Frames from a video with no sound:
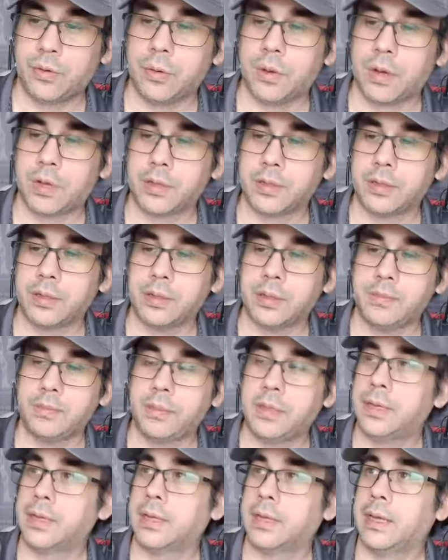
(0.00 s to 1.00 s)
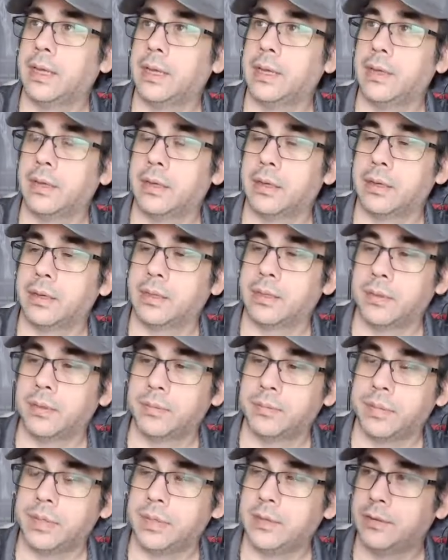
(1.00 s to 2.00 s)
quality PLA
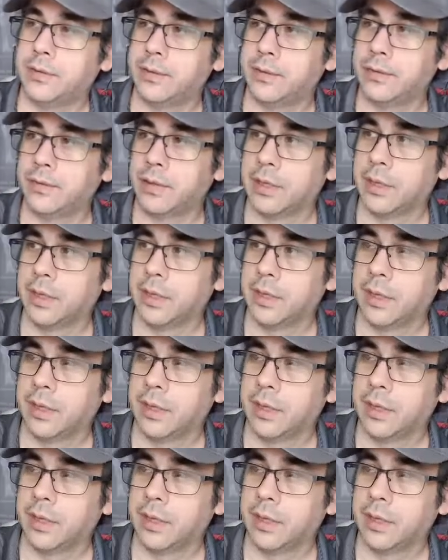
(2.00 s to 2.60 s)
pieces.